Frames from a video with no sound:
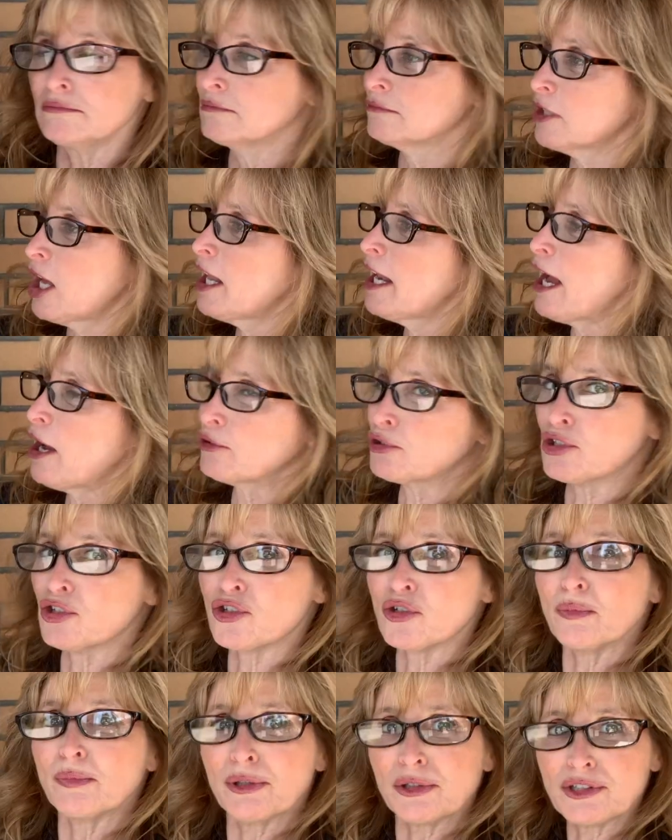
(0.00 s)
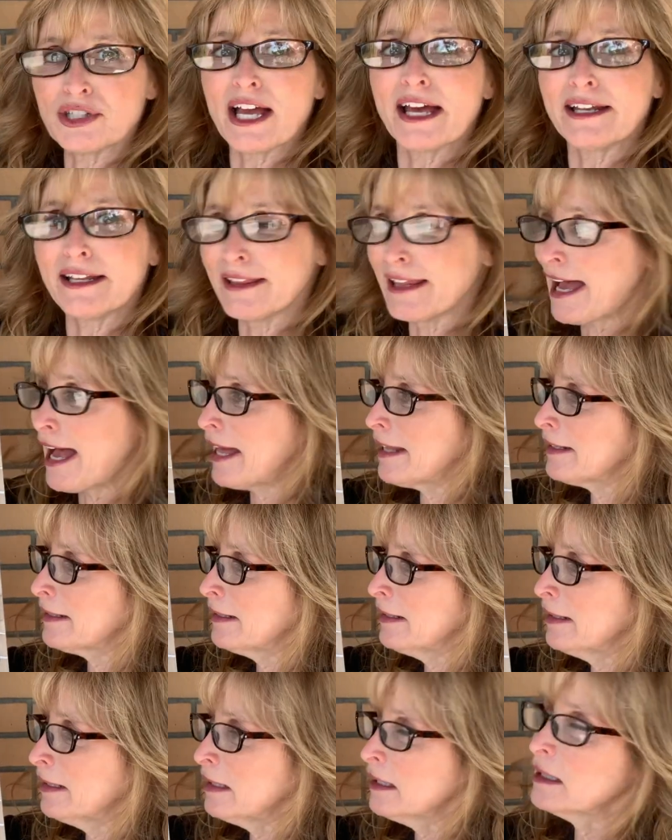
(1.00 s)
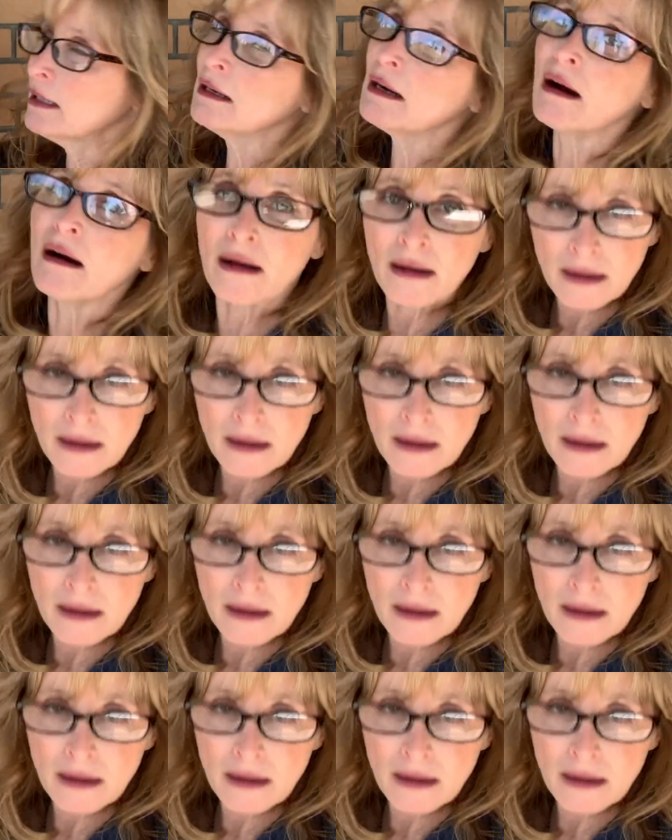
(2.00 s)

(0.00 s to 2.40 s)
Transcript: A lot of houses are built out of that. Oh.